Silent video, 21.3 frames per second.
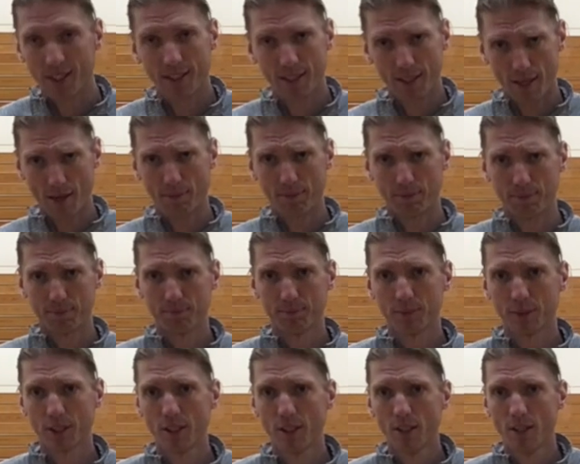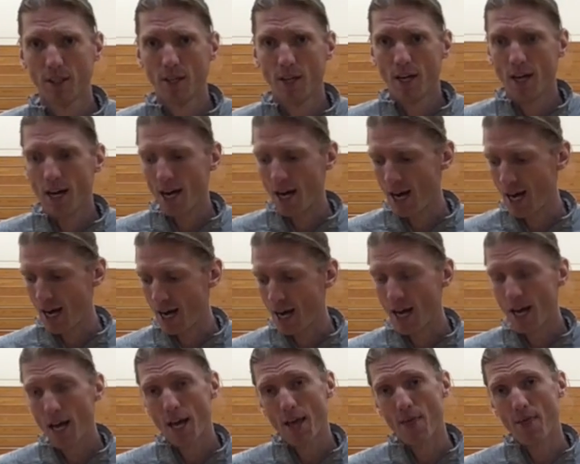enough.
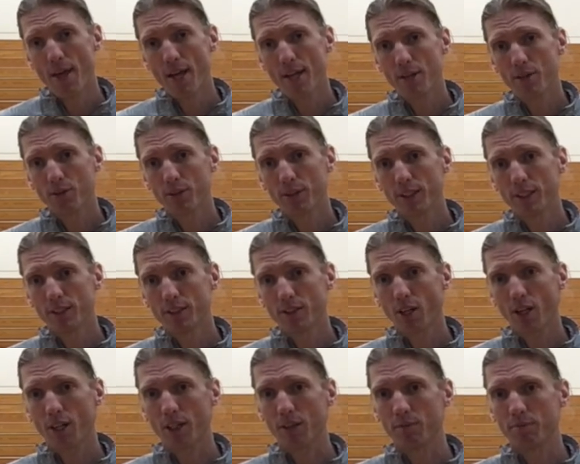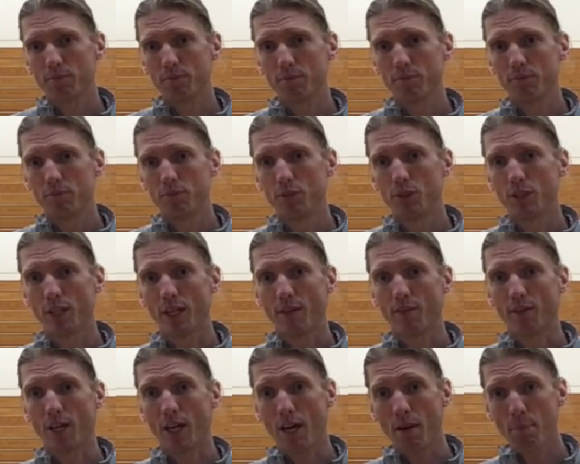Then you will need a target. You can
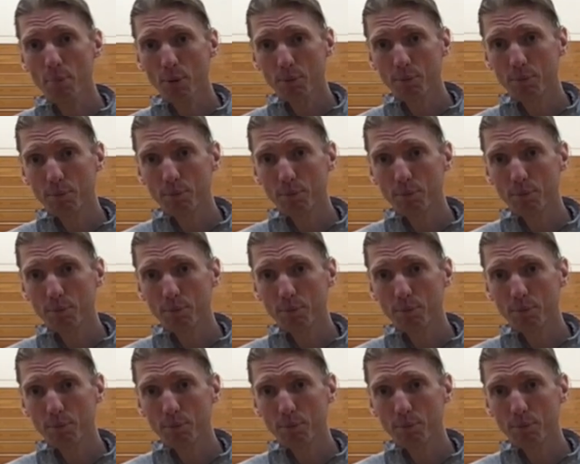have a cup.